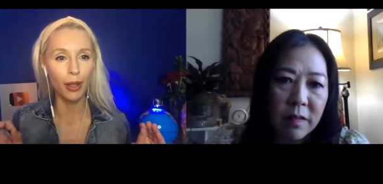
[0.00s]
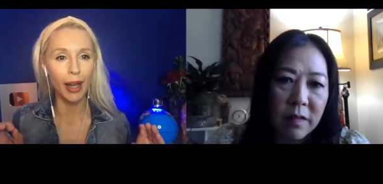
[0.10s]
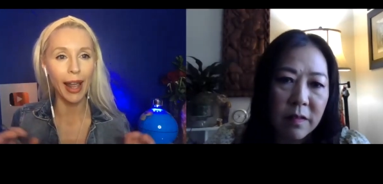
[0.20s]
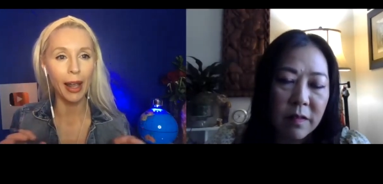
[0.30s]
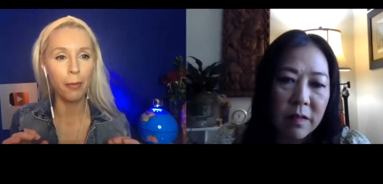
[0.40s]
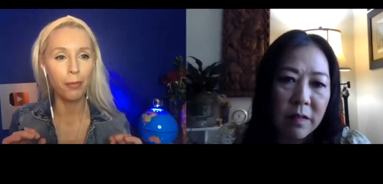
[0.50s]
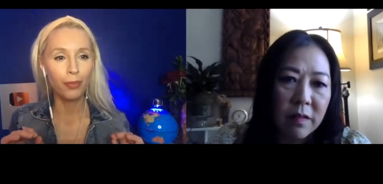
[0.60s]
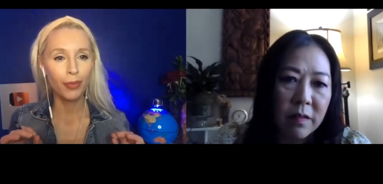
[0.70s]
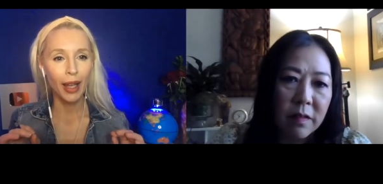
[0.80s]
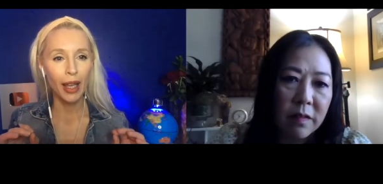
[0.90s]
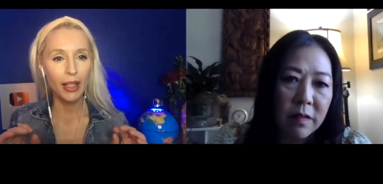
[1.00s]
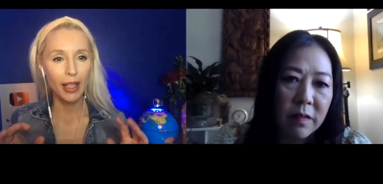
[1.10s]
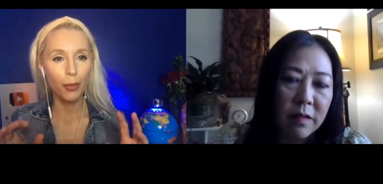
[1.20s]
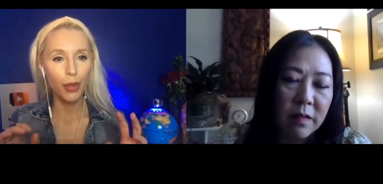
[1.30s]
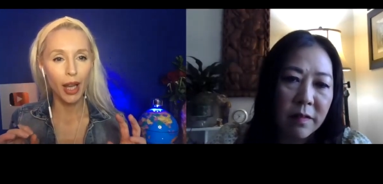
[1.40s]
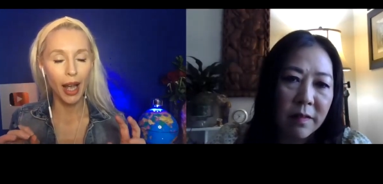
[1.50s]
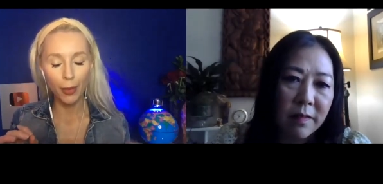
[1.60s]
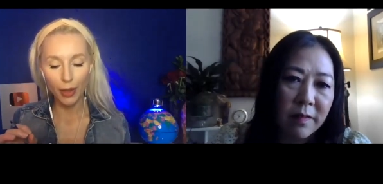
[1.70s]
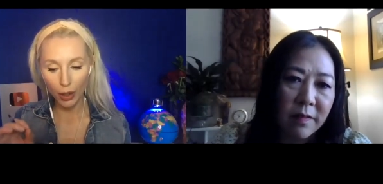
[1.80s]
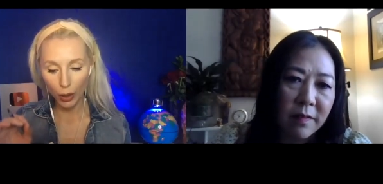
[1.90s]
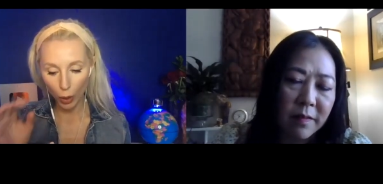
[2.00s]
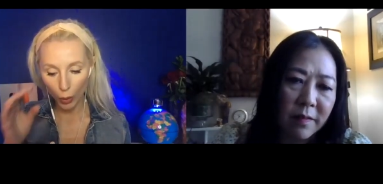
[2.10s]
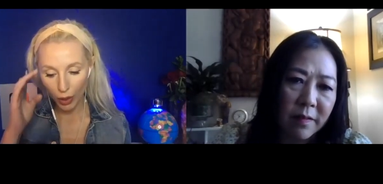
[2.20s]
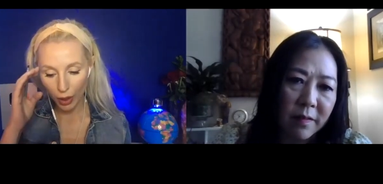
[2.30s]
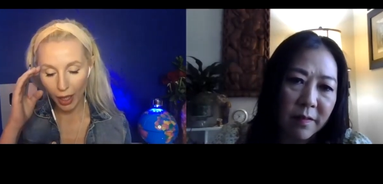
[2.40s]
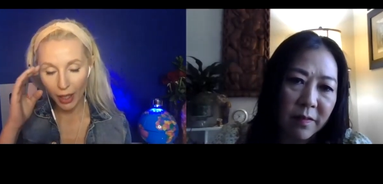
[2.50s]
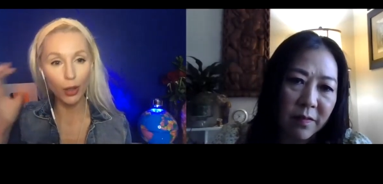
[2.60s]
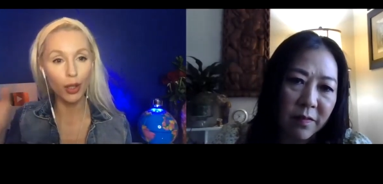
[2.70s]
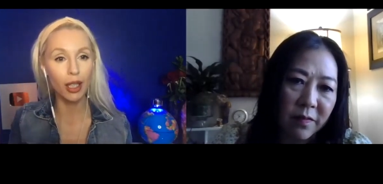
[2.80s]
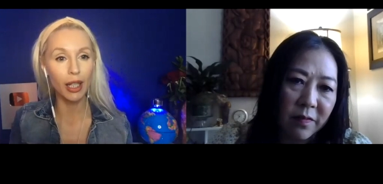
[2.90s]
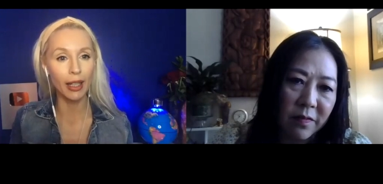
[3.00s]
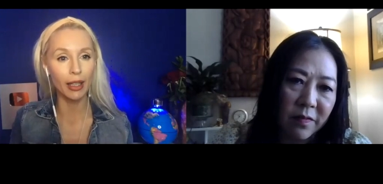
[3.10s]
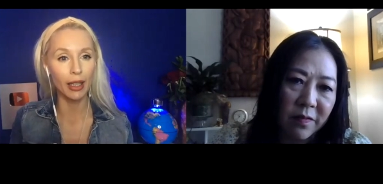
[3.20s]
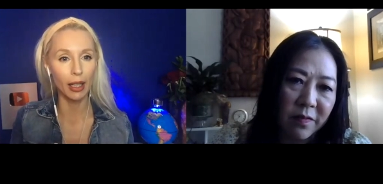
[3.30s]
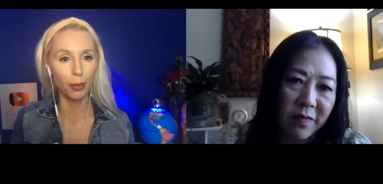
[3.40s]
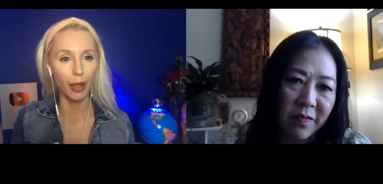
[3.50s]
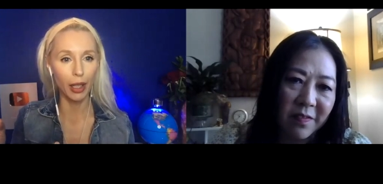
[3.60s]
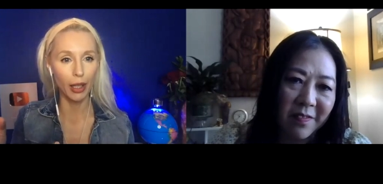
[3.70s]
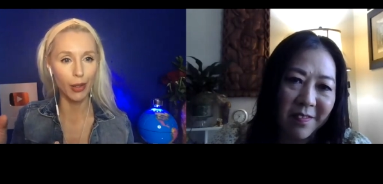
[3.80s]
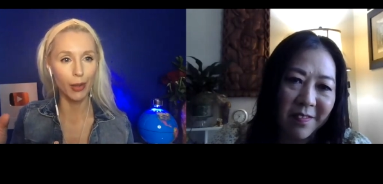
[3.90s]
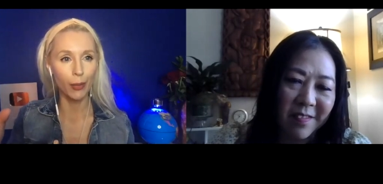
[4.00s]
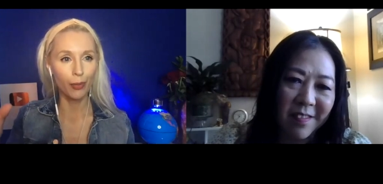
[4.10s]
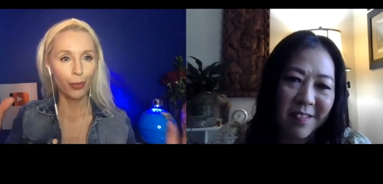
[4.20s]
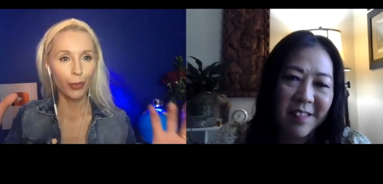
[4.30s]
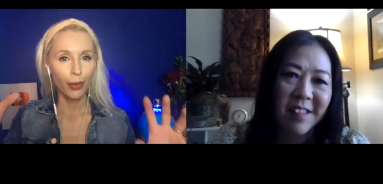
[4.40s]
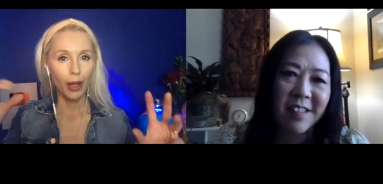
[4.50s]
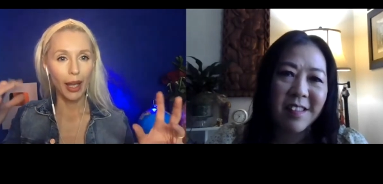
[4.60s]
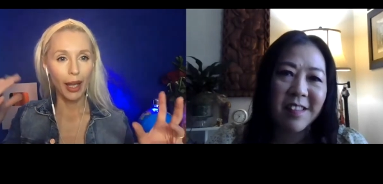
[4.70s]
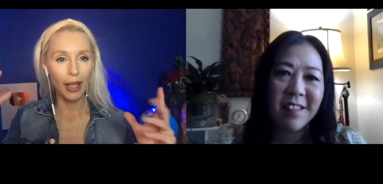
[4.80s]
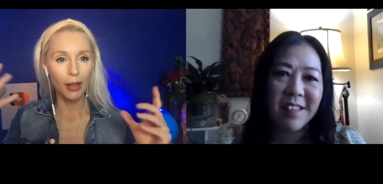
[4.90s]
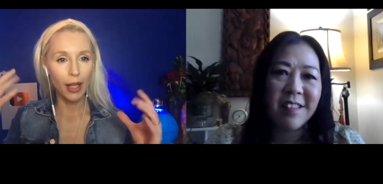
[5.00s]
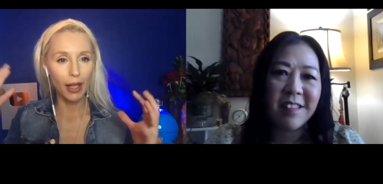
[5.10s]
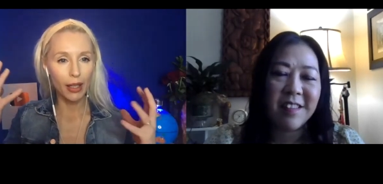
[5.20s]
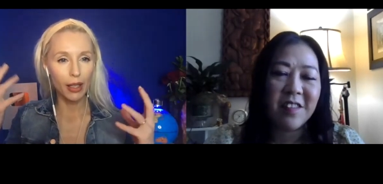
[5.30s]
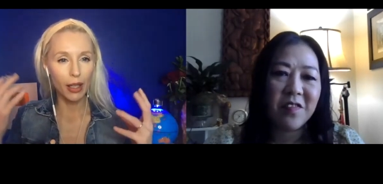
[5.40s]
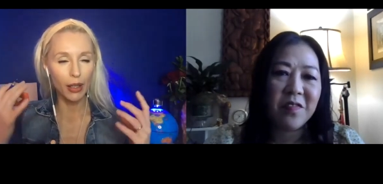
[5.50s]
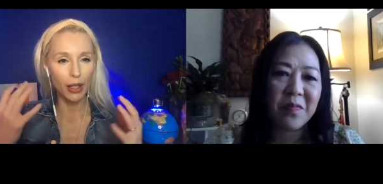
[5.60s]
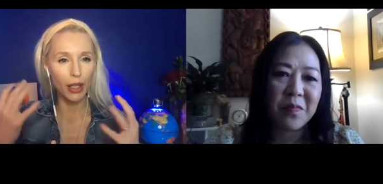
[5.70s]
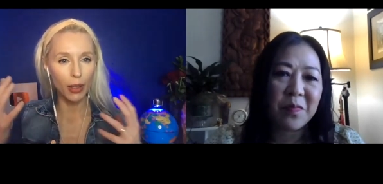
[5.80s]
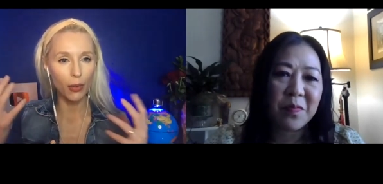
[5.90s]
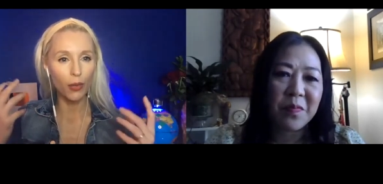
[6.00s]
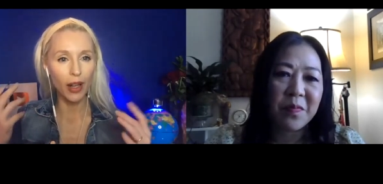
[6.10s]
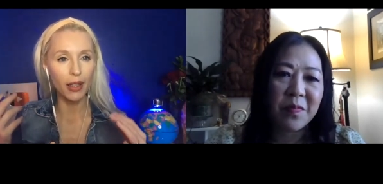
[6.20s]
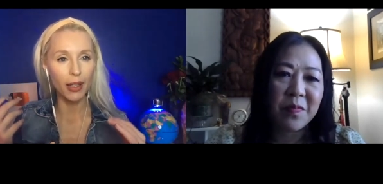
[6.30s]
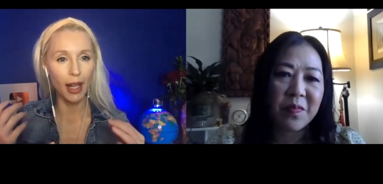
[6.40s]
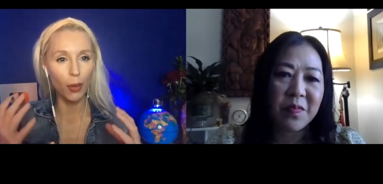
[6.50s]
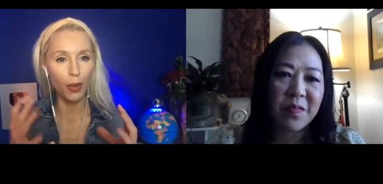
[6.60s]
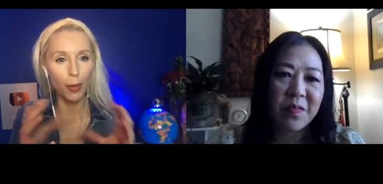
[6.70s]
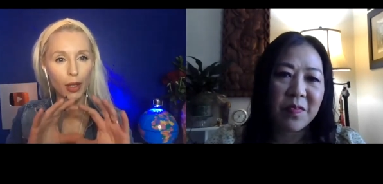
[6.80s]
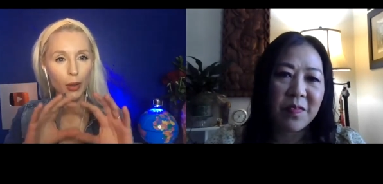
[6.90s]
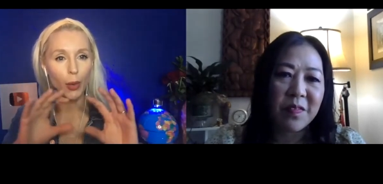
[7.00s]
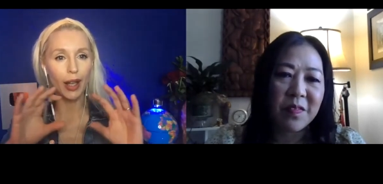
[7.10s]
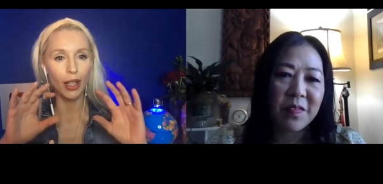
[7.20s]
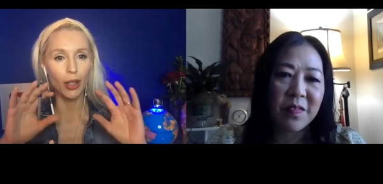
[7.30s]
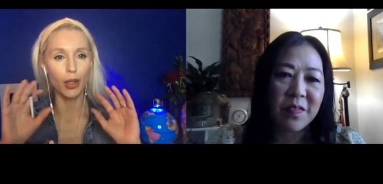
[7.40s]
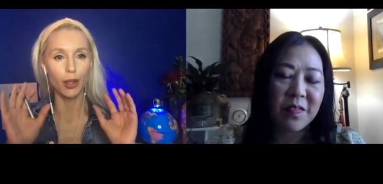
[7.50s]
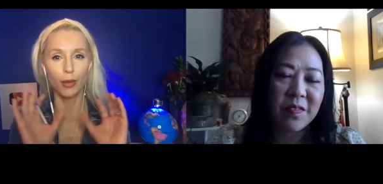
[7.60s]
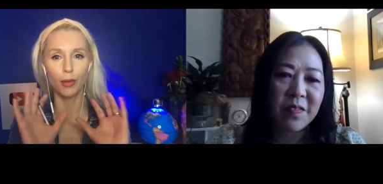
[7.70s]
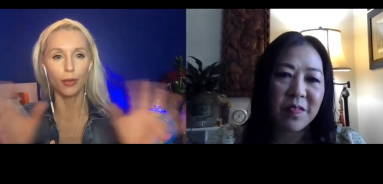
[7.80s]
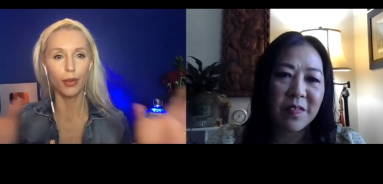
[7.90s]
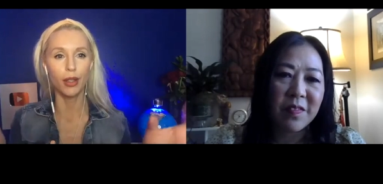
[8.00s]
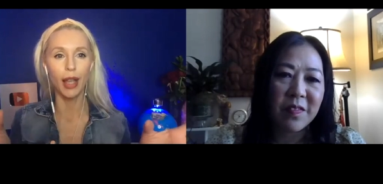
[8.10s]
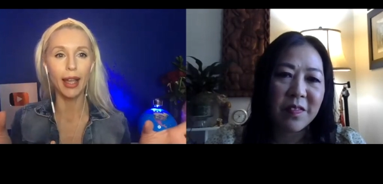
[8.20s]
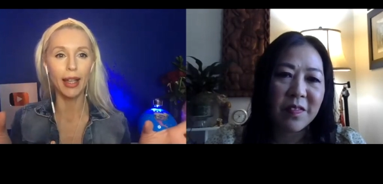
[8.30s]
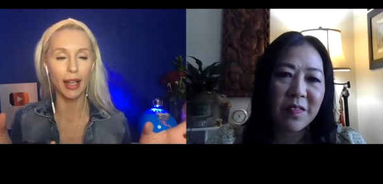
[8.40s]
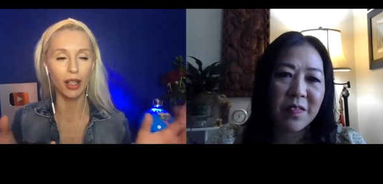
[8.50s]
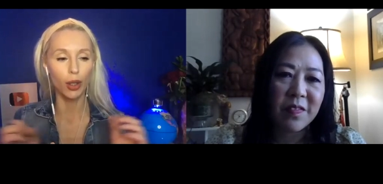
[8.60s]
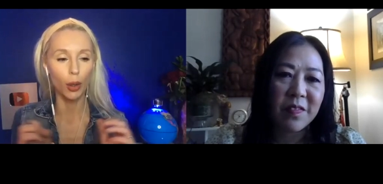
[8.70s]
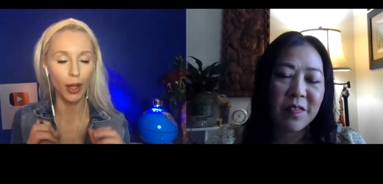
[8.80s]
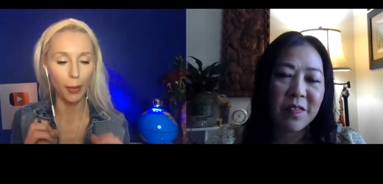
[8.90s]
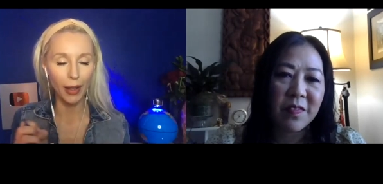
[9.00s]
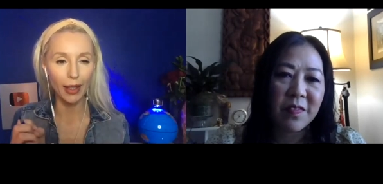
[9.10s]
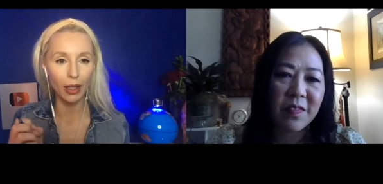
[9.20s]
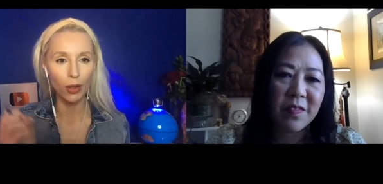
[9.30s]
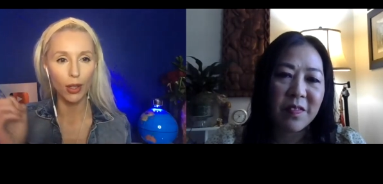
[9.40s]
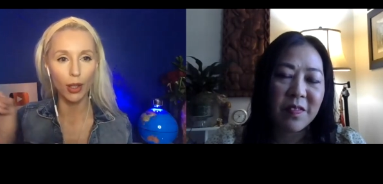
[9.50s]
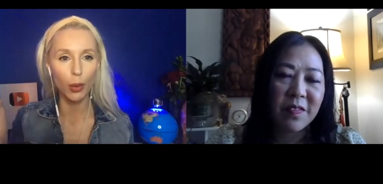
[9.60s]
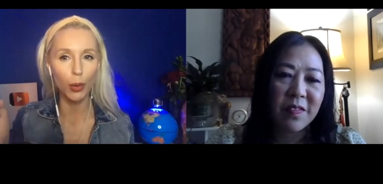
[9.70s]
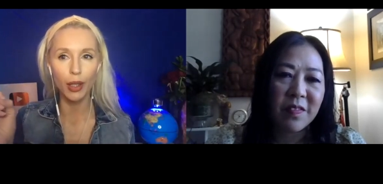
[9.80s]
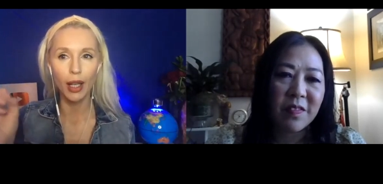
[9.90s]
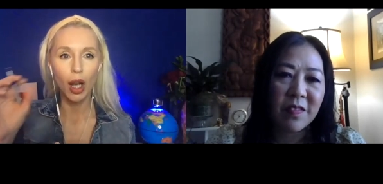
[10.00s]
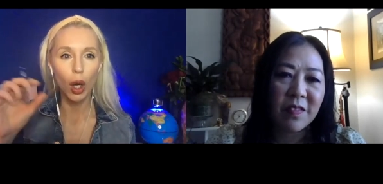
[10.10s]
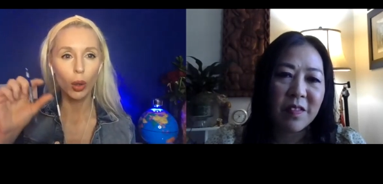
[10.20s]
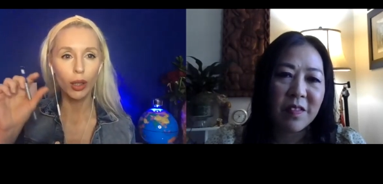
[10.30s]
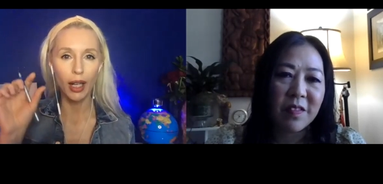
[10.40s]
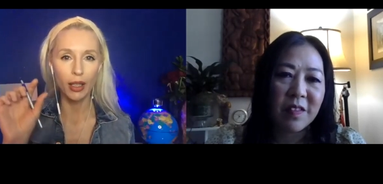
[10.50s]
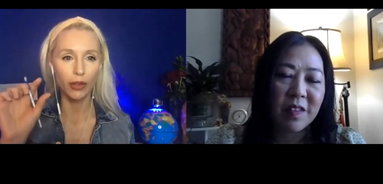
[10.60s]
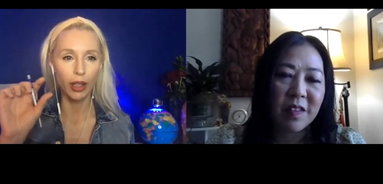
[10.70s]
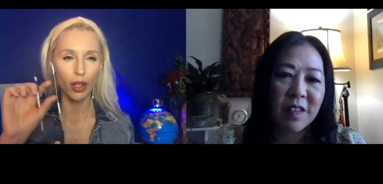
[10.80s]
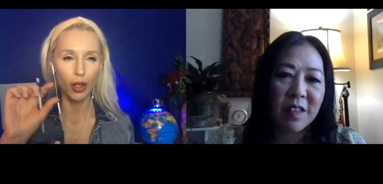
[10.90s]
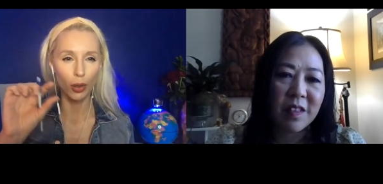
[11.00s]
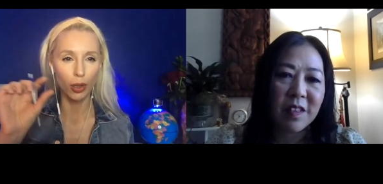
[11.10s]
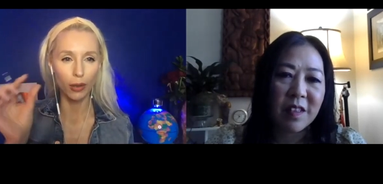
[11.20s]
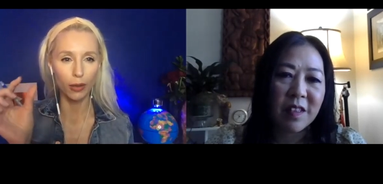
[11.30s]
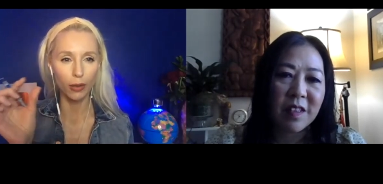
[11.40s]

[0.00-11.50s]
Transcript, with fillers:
Speaker 1: name, sometimes I don't understand it because it doesn't resonate with me, so I can just say it. So they begin to use all kinds of like short